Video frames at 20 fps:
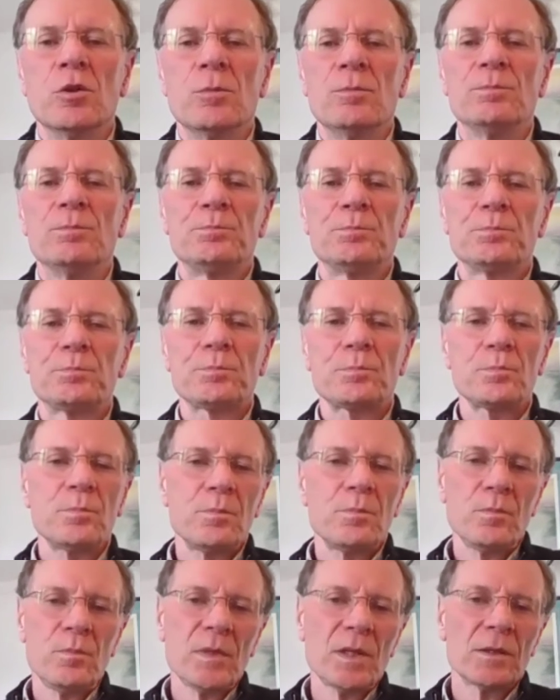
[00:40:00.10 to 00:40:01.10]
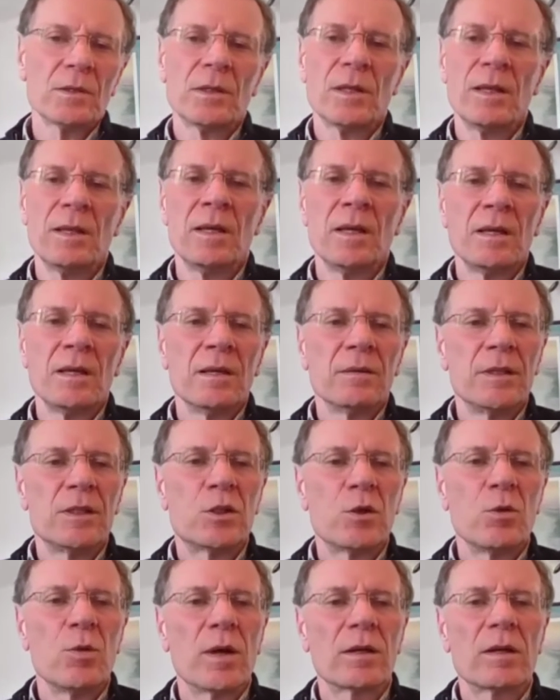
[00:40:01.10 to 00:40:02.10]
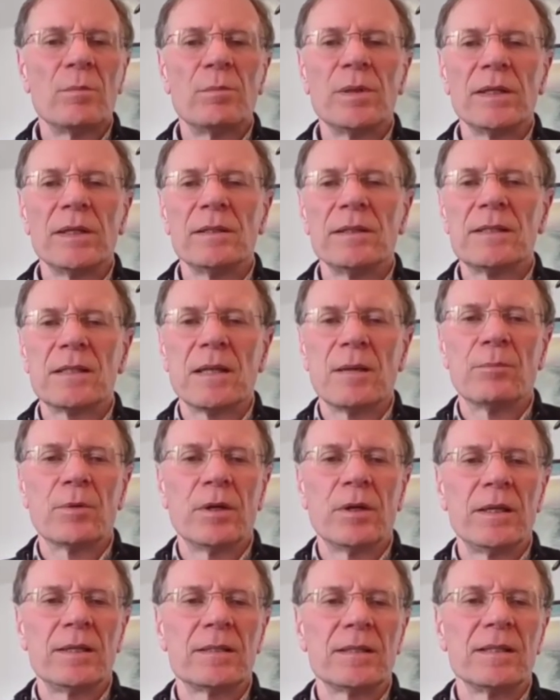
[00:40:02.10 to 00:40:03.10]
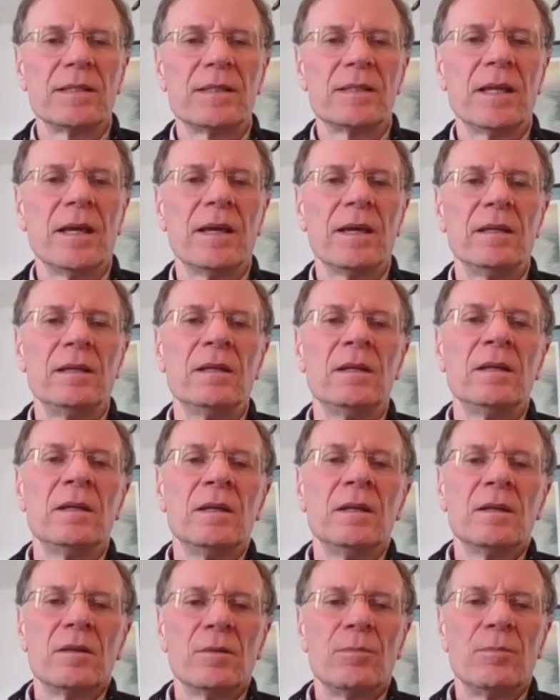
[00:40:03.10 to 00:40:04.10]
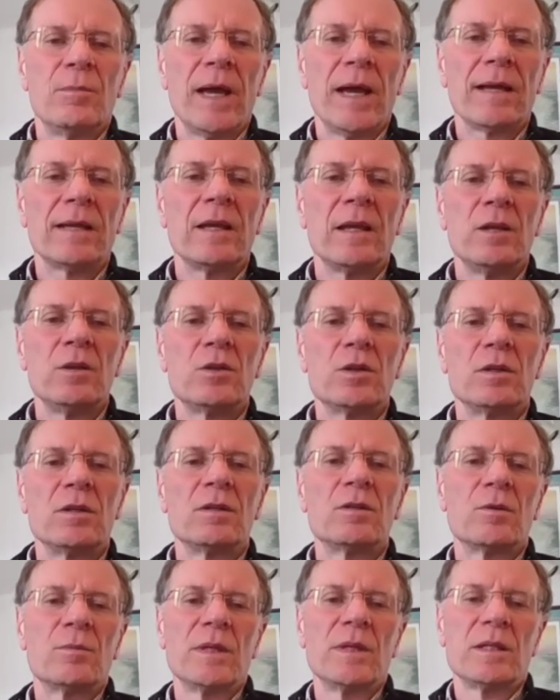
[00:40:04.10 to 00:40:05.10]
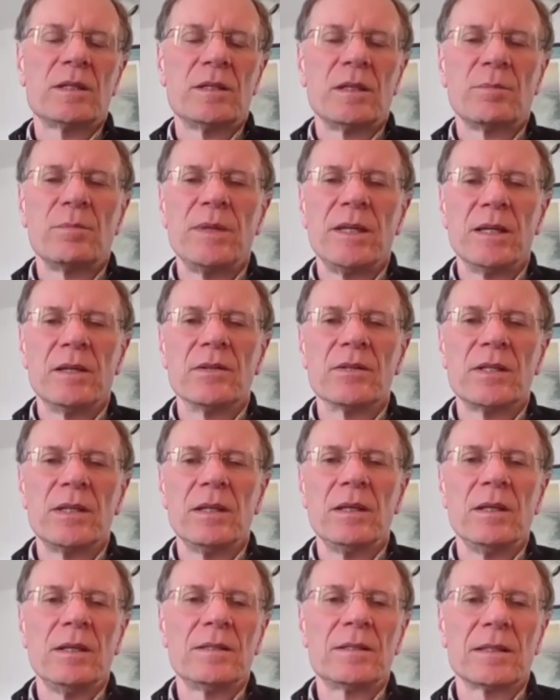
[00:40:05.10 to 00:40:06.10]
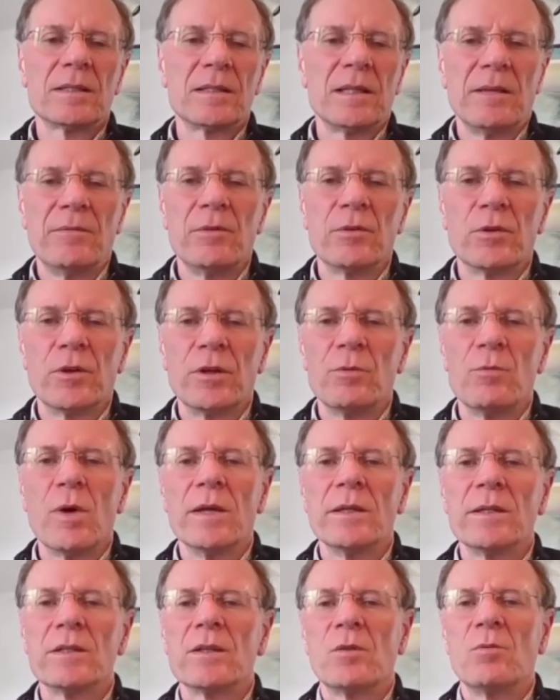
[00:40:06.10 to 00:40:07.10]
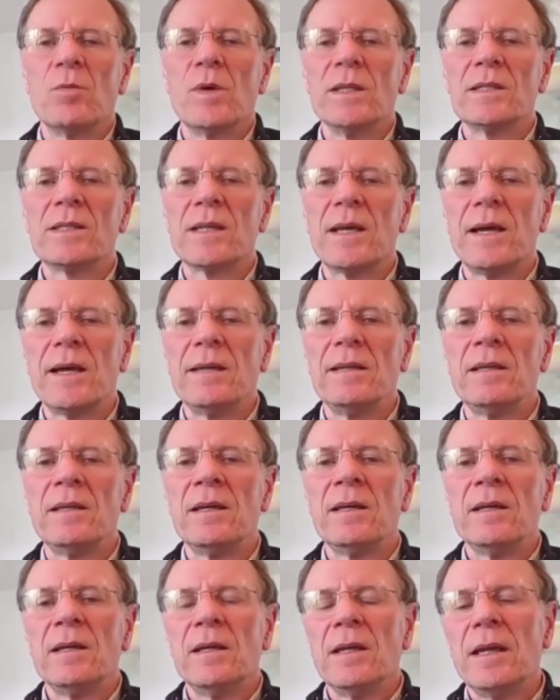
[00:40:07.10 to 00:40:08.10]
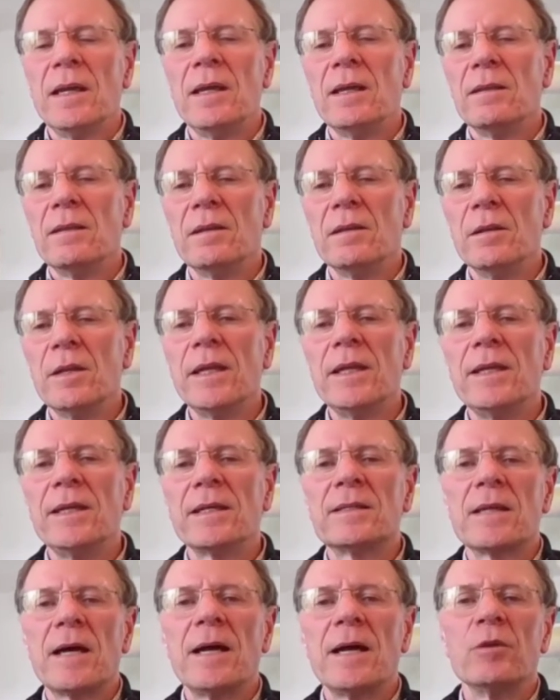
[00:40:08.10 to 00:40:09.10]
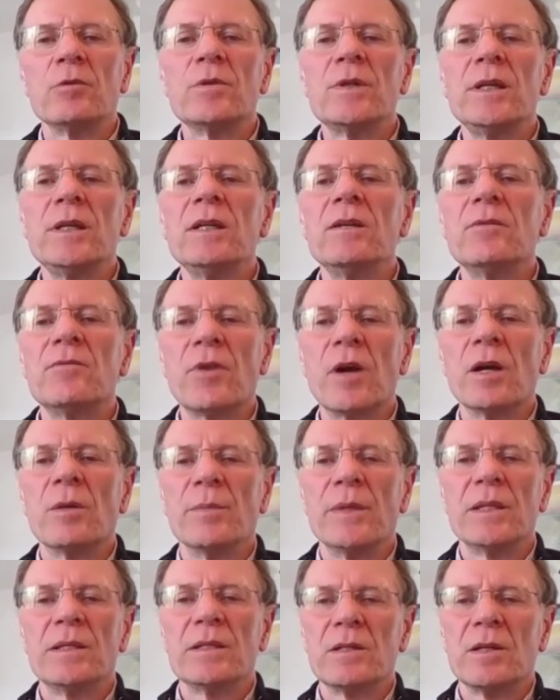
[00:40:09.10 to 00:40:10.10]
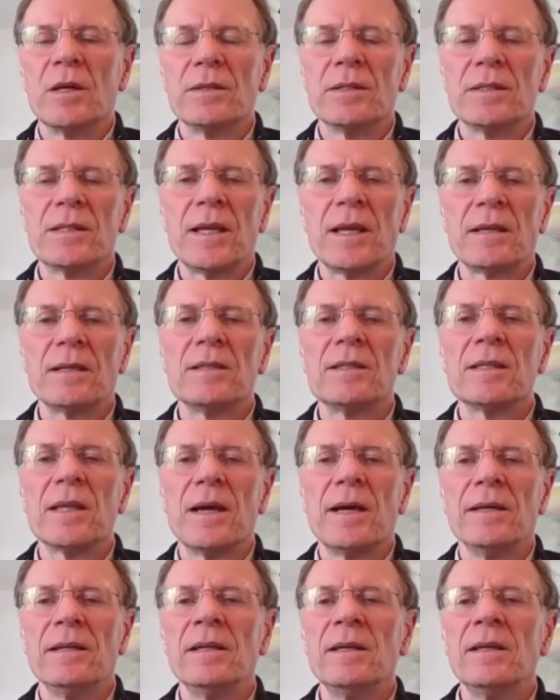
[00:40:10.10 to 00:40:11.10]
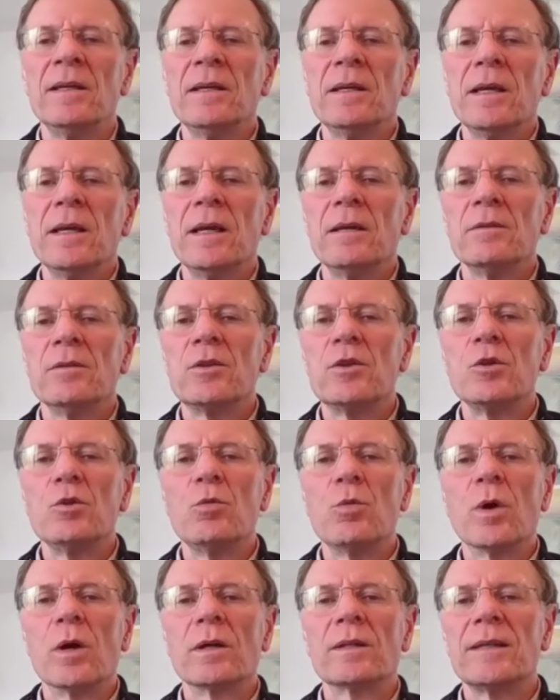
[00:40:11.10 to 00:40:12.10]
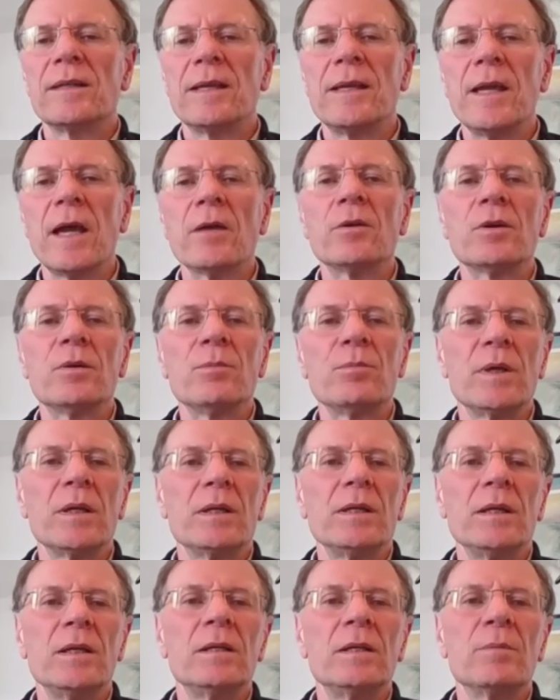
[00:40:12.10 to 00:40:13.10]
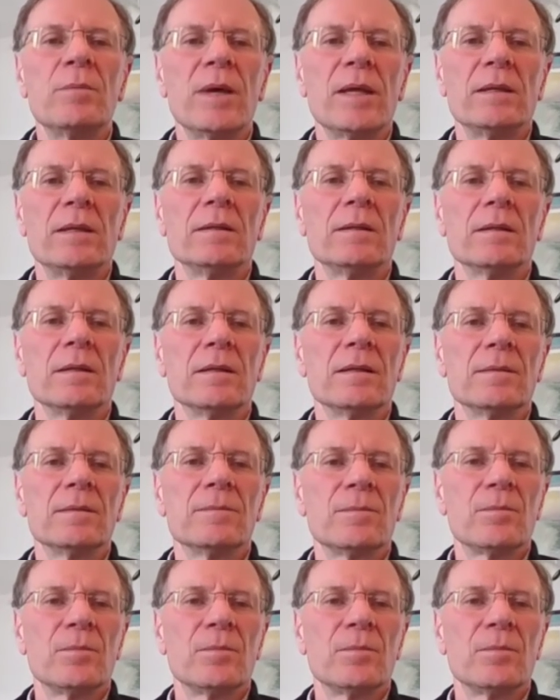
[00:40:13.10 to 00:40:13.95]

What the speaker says: loop. These two are completely separate, as I said. The package and deterministic PLC 61131 is on one side, and the Linux IoT environment is on the second side, and the two work together but independently.